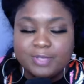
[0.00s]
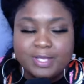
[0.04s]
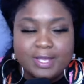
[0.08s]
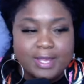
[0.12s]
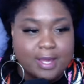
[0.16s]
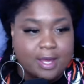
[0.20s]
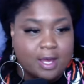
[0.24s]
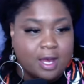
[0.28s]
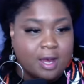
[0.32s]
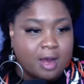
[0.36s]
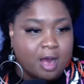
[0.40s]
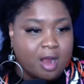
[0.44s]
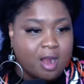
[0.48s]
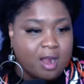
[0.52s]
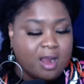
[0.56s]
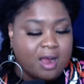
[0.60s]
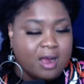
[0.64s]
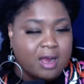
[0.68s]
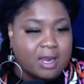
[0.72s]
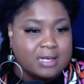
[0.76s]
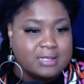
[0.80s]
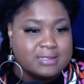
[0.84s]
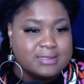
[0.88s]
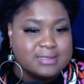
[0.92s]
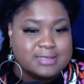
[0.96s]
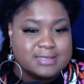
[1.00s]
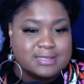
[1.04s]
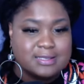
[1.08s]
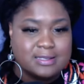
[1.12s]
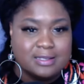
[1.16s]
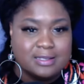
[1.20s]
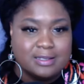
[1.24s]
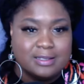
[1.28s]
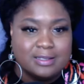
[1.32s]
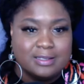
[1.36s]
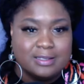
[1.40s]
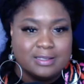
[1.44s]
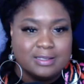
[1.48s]
Yeah, our hearts.
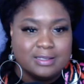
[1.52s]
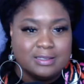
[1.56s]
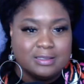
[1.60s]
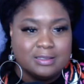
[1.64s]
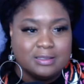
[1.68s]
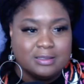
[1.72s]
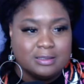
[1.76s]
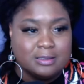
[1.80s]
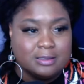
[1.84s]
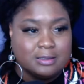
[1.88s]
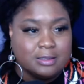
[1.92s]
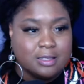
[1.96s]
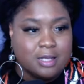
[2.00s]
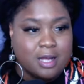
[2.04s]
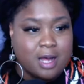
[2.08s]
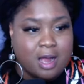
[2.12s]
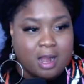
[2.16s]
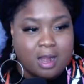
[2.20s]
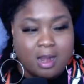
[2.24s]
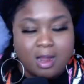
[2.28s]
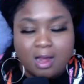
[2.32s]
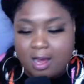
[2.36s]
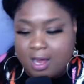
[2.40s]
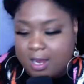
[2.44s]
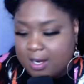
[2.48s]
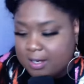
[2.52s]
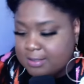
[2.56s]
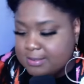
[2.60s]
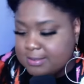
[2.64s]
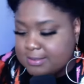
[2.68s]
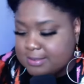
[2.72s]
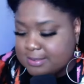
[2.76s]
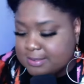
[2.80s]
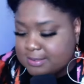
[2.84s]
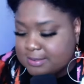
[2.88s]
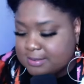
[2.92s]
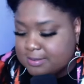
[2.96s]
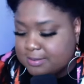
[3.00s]
Our
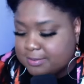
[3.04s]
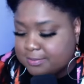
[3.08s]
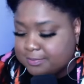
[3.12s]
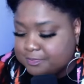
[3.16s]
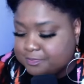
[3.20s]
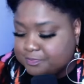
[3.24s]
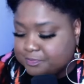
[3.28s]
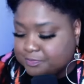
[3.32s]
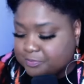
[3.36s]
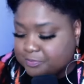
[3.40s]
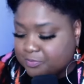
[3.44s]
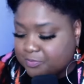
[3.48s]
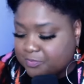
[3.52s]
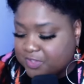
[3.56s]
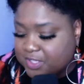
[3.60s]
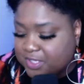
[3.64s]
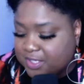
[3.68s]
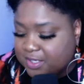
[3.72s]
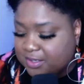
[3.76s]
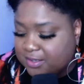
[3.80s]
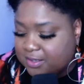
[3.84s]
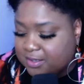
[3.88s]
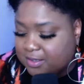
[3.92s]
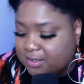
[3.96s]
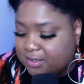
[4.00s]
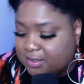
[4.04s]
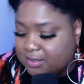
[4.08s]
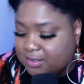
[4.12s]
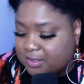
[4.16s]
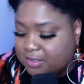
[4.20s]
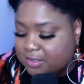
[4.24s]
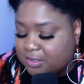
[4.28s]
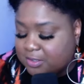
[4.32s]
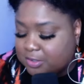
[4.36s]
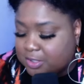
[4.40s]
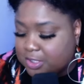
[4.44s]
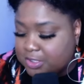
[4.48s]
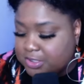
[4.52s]
hearts.
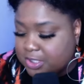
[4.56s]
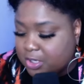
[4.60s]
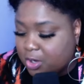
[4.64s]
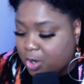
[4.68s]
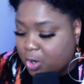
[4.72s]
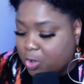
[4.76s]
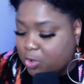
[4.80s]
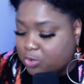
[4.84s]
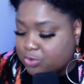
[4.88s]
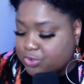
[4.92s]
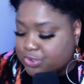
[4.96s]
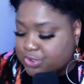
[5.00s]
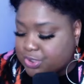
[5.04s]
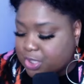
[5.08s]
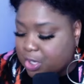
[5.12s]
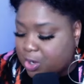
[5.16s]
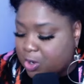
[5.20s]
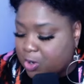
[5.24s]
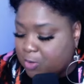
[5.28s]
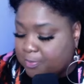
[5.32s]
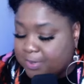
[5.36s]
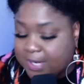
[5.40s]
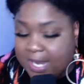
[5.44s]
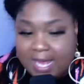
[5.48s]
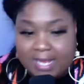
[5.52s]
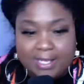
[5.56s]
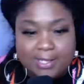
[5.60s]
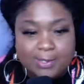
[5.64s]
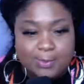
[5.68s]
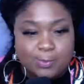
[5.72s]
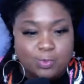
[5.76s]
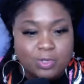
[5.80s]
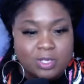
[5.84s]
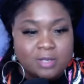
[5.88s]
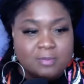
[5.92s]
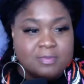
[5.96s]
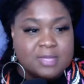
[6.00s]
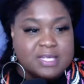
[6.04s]
There's an old song, but I
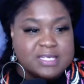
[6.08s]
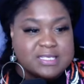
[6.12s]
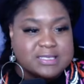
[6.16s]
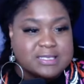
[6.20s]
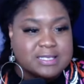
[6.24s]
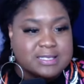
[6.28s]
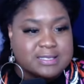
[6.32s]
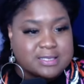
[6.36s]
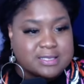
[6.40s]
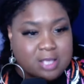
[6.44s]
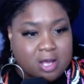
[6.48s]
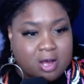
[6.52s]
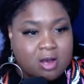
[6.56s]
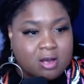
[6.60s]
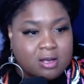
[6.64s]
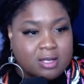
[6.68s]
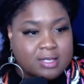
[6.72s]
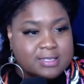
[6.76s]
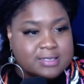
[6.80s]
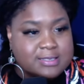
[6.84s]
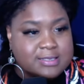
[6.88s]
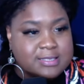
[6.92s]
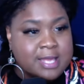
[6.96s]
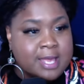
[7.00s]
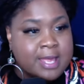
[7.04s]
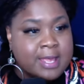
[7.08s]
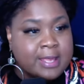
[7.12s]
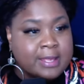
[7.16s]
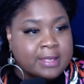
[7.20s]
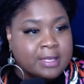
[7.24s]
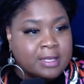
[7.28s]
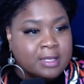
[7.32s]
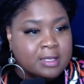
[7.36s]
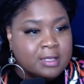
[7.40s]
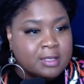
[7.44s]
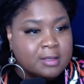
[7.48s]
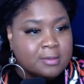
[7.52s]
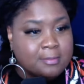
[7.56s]
can remix the song and
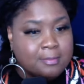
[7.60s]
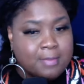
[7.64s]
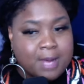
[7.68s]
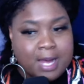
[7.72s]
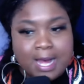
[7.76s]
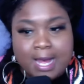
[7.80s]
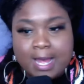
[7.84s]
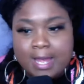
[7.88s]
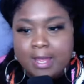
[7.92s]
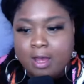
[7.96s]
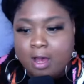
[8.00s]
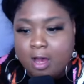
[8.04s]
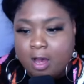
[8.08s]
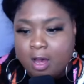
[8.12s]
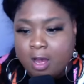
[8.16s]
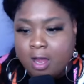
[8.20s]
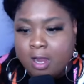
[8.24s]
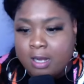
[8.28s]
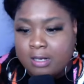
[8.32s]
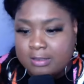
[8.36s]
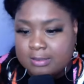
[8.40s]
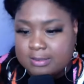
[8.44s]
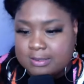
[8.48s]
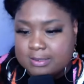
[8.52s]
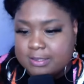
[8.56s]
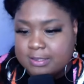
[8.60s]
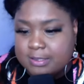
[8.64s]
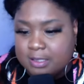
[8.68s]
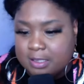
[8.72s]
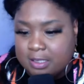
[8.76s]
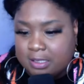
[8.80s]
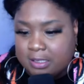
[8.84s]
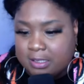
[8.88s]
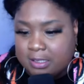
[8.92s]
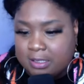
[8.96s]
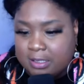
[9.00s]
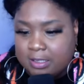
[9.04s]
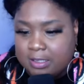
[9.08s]
say, My heart
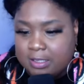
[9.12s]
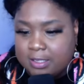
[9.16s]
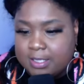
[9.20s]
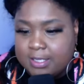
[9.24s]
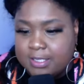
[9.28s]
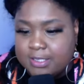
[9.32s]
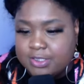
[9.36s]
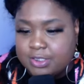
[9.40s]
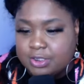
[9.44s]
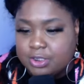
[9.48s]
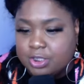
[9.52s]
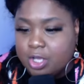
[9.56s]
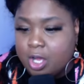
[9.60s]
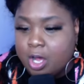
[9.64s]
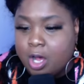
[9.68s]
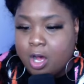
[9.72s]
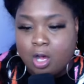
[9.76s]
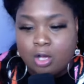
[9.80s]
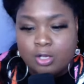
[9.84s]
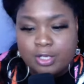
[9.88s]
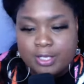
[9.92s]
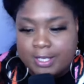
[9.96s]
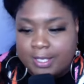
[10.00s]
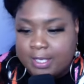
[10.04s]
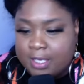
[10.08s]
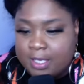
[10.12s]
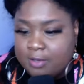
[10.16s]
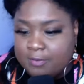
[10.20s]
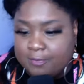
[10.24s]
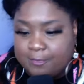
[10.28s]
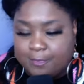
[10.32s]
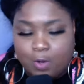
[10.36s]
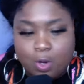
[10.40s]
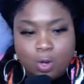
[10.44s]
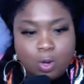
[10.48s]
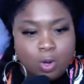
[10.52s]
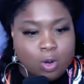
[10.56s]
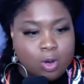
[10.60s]
is longing
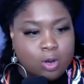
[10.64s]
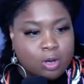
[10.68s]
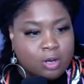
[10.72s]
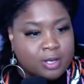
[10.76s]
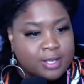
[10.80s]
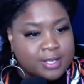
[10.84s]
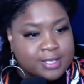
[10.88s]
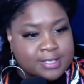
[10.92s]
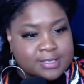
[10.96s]
for